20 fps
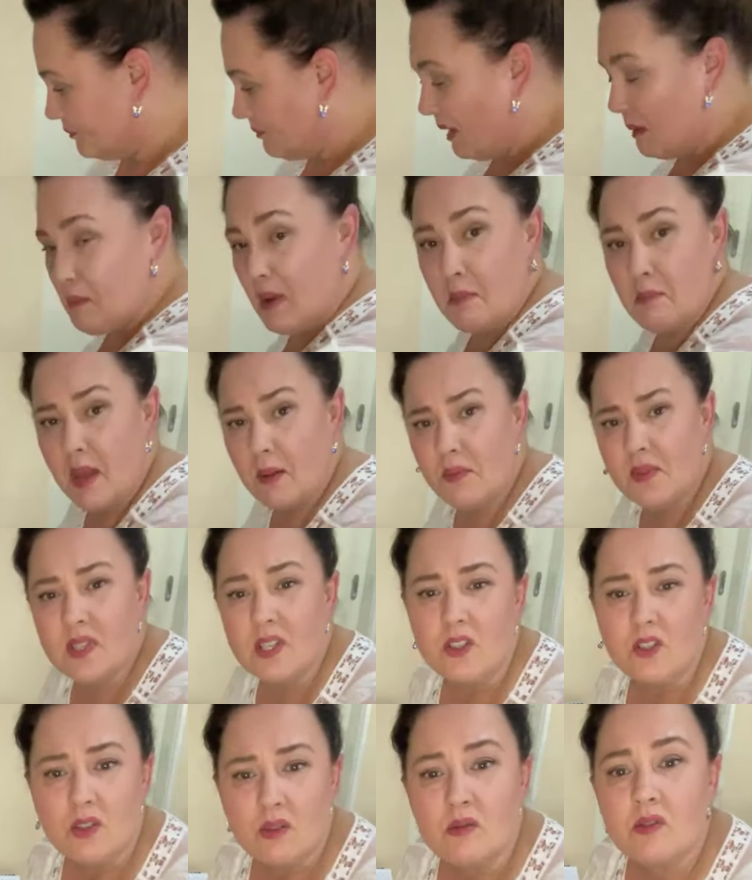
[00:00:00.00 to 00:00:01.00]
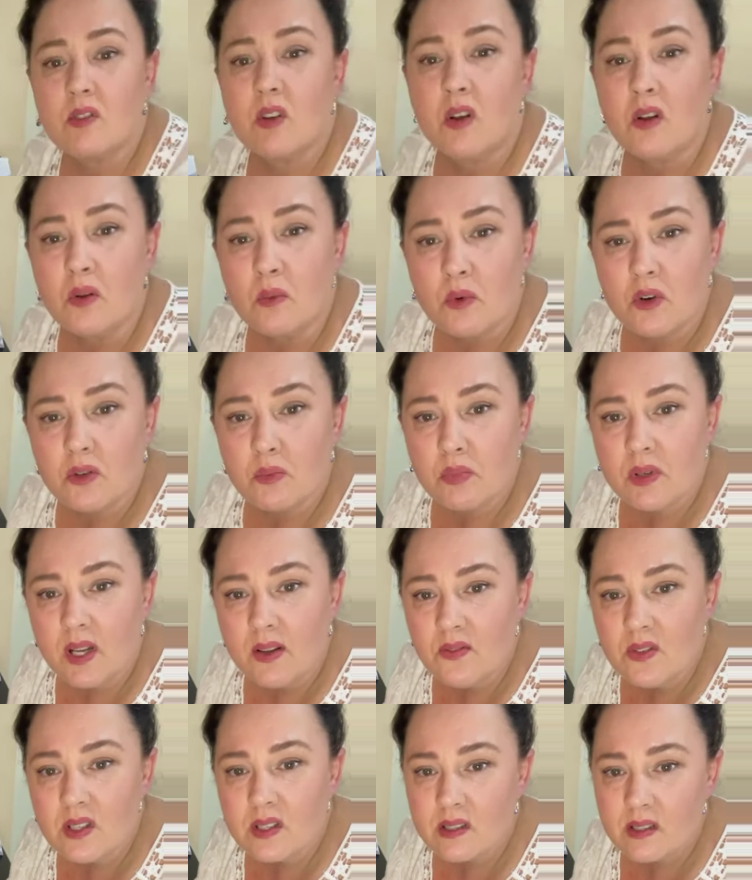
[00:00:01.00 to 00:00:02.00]
My mum said she was going to watch, but I
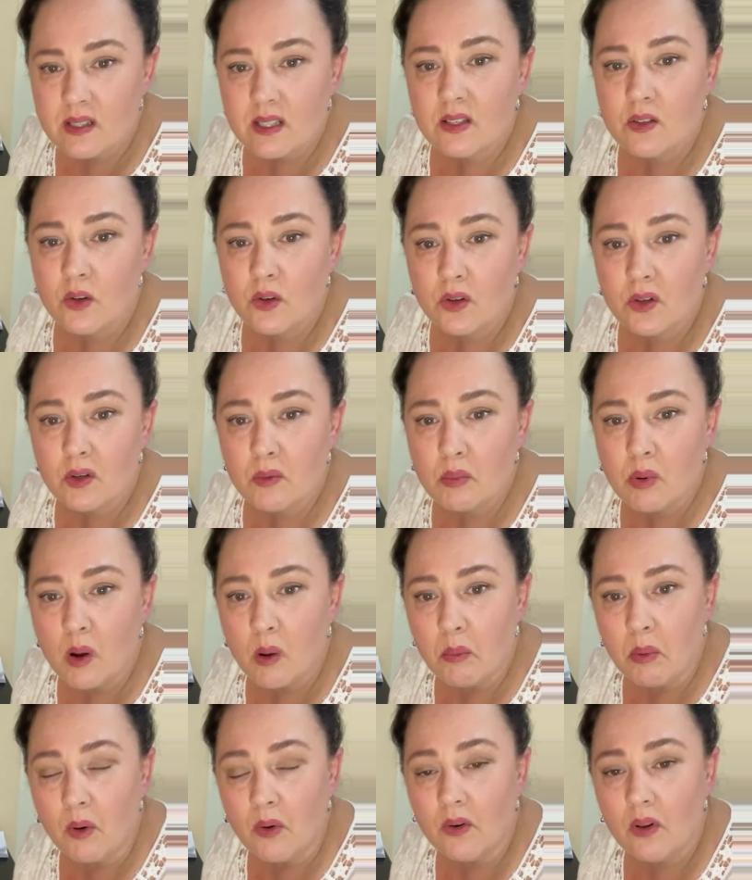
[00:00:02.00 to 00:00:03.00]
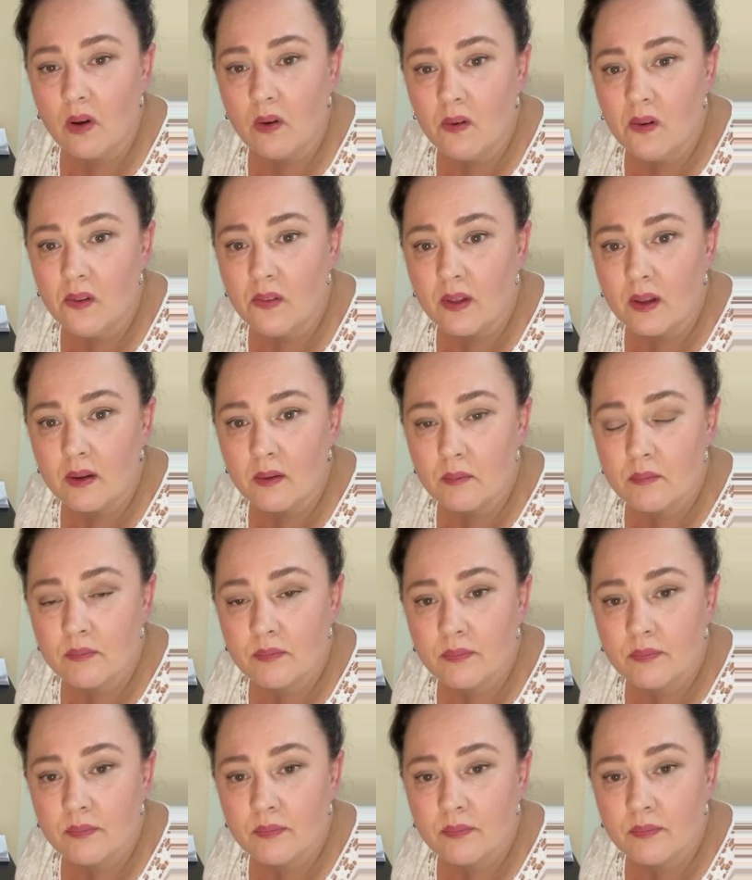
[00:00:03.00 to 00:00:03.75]
haven't seen her pop on either.